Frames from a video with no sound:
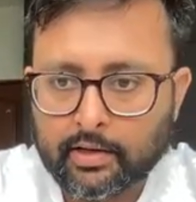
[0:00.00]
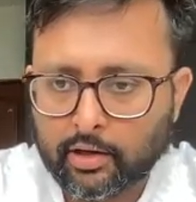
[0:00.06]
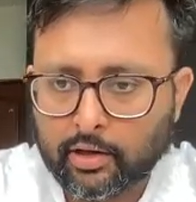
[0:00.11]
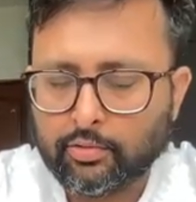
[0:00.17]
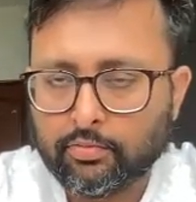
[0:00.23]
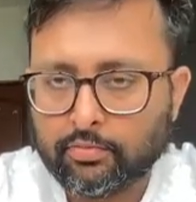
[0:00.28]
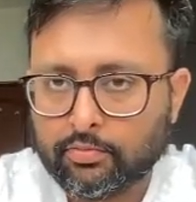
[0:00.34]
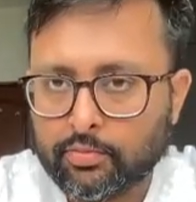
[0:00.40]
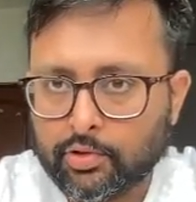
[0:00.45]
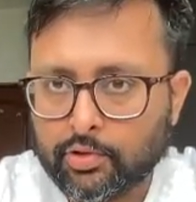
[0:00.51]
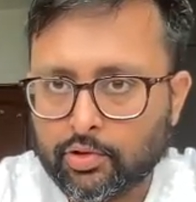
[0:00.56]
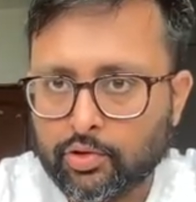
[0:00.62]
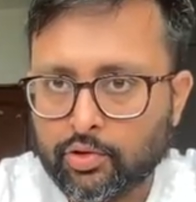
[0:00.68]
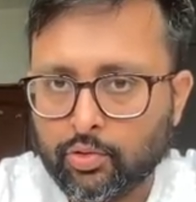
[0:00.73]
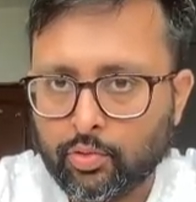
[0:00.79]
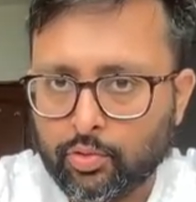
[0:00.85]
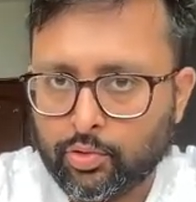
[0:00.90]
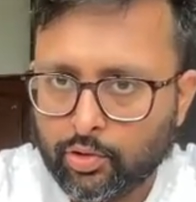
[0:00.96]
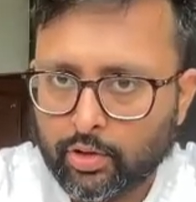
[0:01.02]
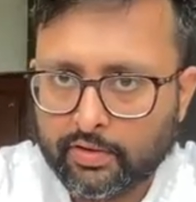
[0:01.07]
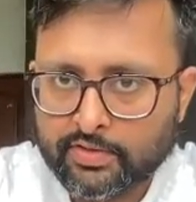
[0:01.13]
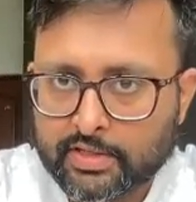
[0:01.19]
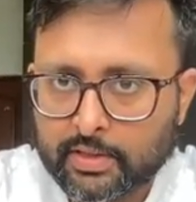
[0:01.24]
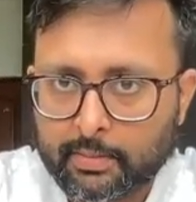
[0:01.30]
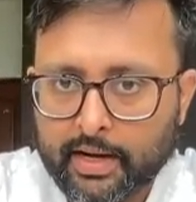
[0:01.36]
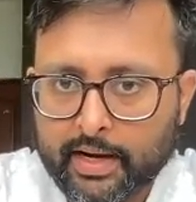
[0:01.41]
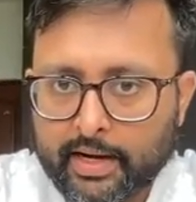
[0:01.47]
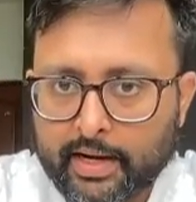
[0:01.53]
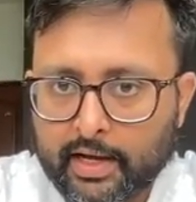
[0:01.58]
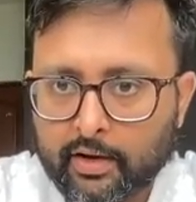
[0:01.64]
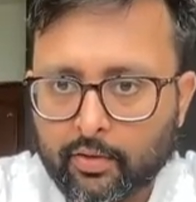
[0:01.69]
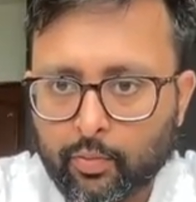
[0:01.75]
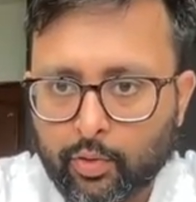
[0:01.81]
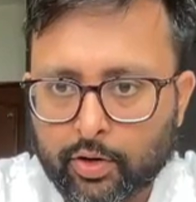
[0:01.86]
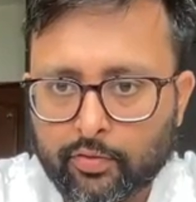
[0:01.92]
Now you you have some
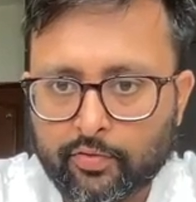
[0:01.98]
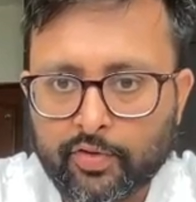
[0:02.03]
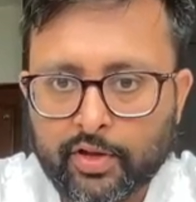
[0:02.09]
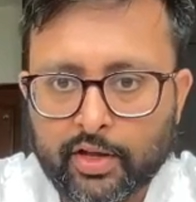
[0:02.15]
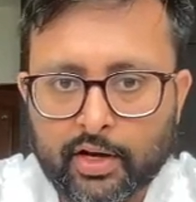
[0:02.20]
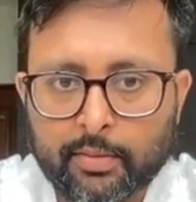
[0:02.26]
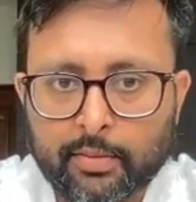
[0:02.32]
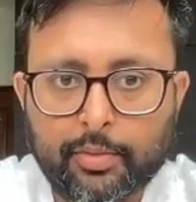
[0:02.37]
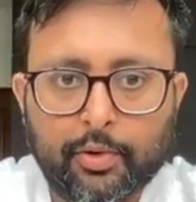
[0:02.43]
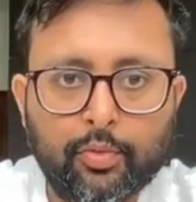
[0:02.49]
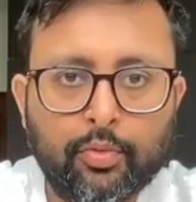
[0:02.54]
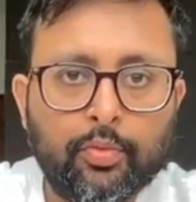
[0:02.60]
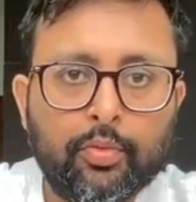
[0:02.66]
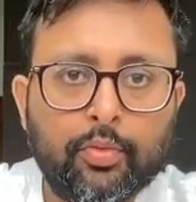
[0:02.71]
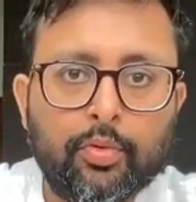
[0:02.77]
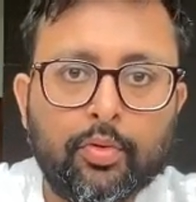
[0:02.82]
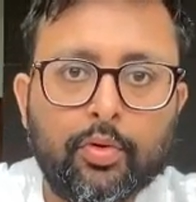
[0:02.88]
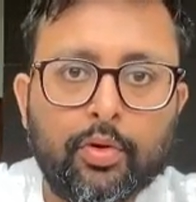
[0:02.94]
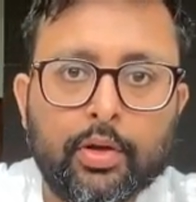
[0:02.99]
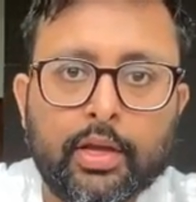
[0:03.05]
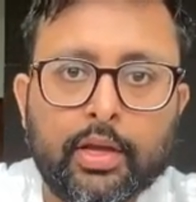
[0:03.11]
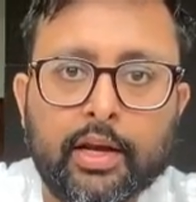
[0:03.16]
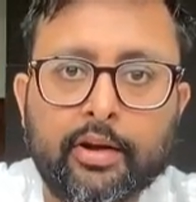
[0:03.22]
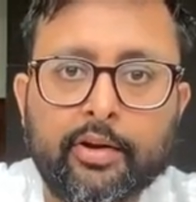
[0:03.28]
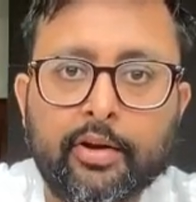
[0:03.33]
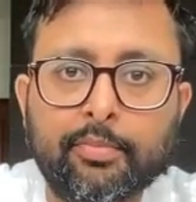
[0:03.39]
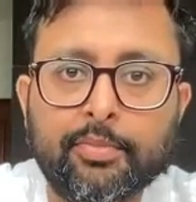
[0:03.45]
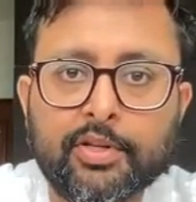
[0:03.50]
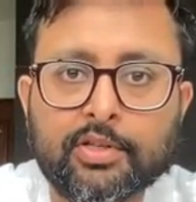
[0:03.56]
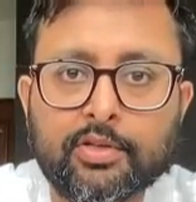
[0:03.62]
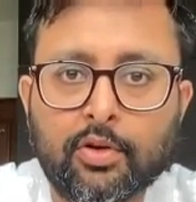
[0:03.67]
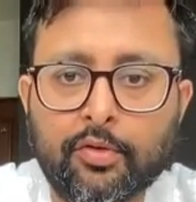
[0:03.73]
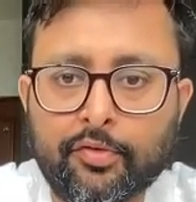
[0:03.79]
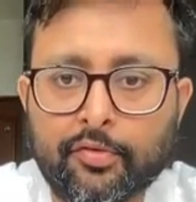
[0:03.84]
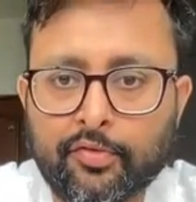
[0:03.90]
idea of what we are up to. Can I rub
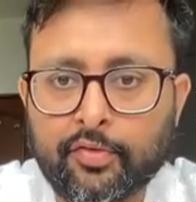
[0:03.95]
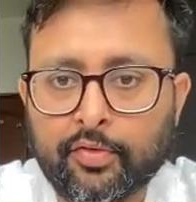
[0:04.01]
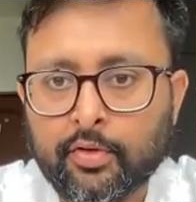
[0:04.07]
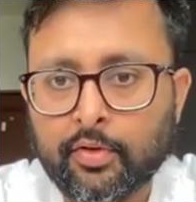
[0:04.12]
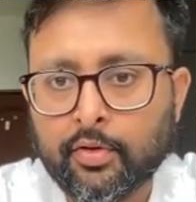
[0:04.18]
this off?